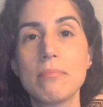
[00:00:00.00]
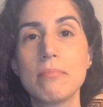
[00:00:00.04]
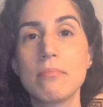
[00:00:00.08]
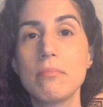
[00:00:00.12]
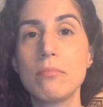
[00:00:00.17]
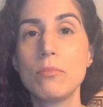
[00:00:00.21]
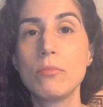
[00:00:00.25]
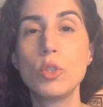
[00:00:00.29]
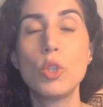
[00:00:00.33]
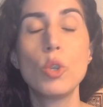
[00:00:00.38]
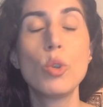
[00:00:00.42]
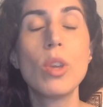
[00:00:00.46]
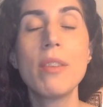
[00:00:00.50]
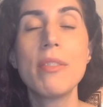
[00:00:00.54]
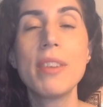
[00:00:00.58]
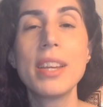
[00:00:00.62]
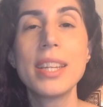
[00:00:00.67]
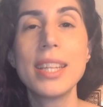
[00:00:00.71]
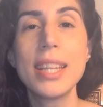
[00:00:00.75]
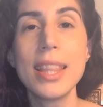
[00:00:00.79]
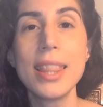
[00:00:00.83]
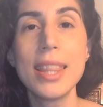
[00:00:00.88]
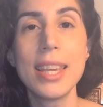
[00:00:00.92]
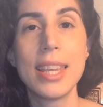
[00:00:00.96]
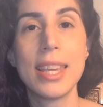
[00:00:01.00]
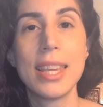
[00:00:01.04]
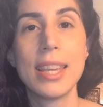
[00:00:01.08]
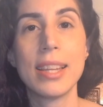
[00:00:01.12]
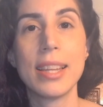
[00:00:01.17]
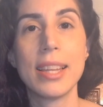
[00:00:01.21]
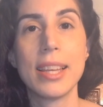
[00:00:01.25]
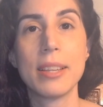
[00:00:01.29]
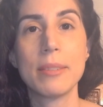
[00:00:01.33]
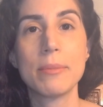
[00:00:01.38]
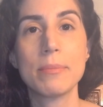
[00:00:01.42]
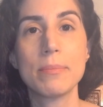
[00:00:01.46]
do you even need the
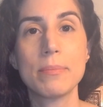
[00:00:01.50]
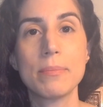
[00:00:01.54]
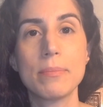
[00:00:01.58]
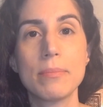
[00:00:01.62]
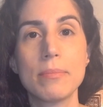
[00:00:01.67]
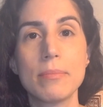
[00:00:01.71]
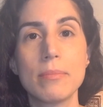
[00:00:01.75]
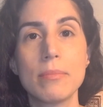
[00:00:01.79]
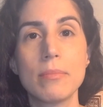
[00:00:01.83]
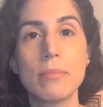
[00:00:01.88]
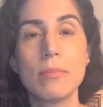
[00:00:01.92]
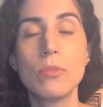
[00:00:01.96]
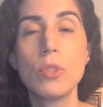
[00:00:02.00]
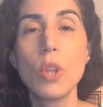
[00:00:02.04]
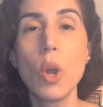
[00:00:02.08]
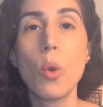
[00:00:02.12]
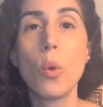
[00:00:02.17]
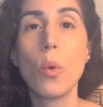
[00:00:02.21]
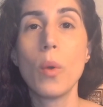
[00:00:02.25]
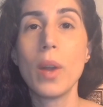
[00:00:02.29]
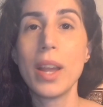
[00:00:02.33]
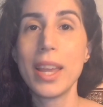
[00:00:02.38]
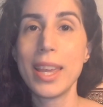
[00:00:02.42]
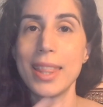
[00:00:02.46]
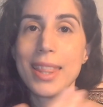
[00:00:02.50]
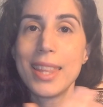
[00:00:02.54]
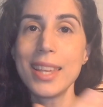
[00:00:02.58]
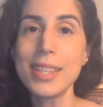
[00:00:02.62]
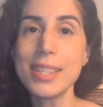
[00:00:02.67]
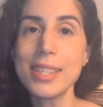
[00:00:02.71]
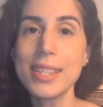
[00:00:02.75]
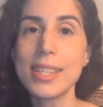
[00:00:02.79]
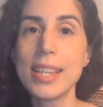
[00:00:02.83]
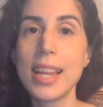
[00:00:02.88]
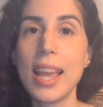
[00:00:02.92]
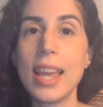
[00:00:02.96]
healing? No, in this
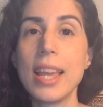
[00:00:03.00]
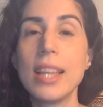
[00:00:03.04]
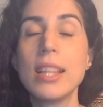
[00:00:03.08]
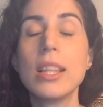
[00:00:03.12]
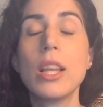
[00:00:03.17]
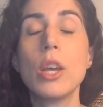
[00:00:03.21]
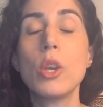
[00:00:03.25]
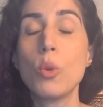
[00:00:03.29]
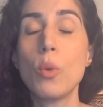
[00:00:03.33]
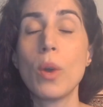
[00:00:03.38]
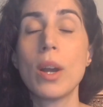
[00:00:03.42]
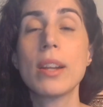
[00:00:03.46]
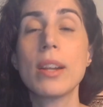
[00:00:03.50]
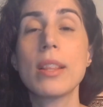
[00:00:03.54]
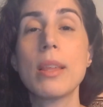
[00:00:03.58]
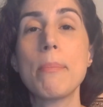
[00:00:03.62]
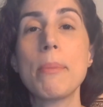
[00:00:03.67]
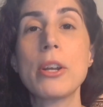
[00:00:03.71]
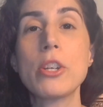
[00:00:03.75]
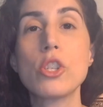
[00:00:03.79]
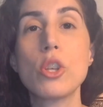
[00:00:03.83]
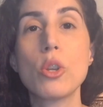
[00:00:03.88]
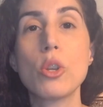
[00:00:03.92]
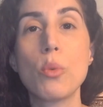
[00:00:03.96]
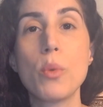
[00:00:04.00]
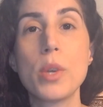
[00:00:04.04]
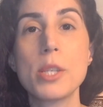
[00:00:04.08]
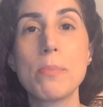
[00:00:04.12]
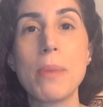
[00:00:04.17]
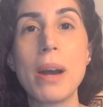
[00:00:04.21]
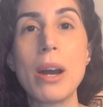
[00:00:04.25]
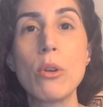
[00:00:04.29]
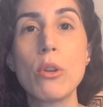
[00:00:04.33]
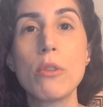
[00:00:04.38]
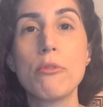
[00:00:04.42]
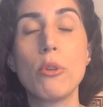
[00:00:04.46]
state, you are the person who is
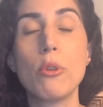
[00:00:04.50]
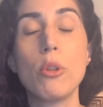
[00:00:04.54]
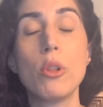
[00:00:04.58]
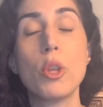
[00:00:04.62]
powerful.